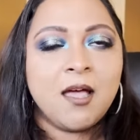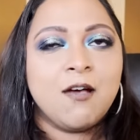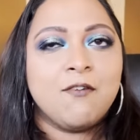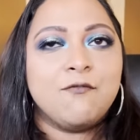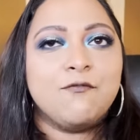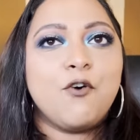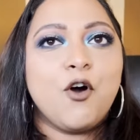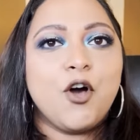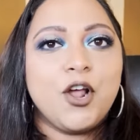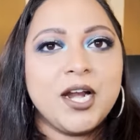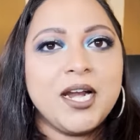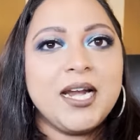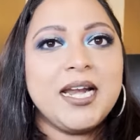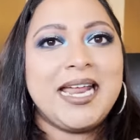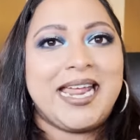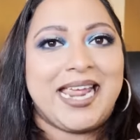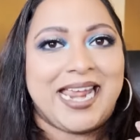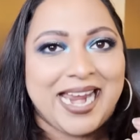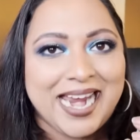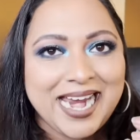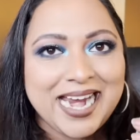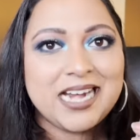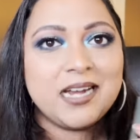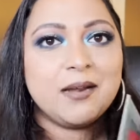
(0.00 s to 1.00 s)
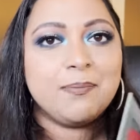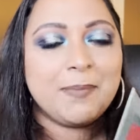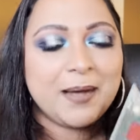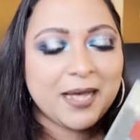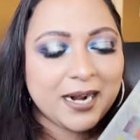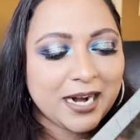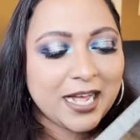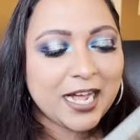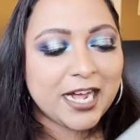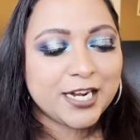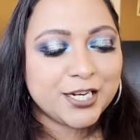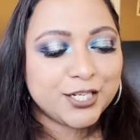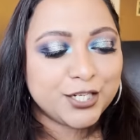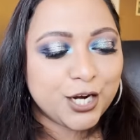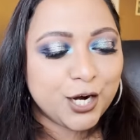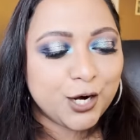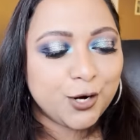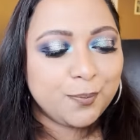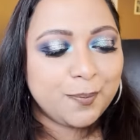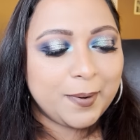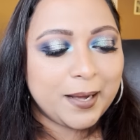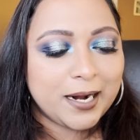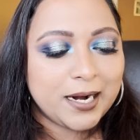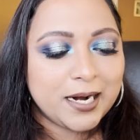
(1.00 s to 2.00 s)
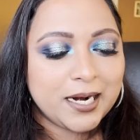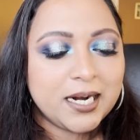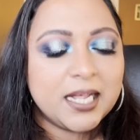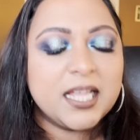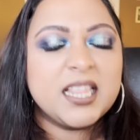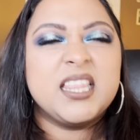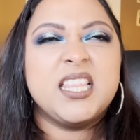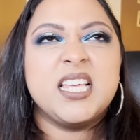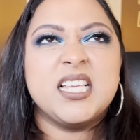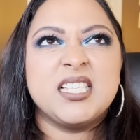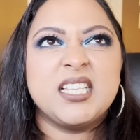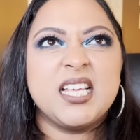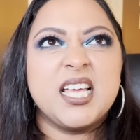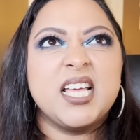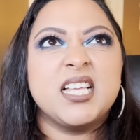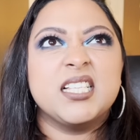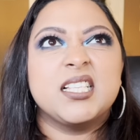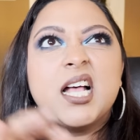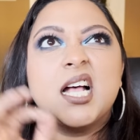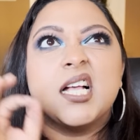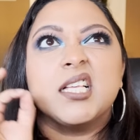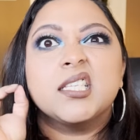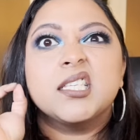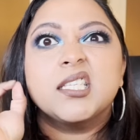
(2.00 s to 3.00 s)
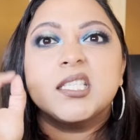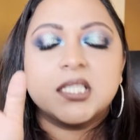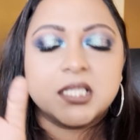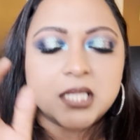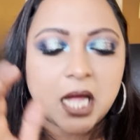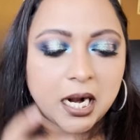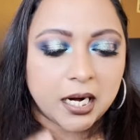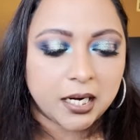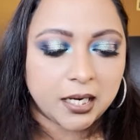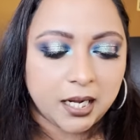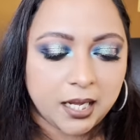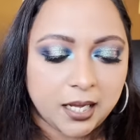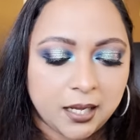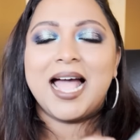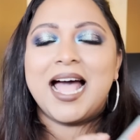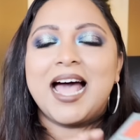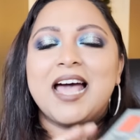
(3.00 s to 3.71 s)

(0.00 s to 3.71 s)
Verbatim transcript: For an 8-pan eyeshadow palette, this is stunning.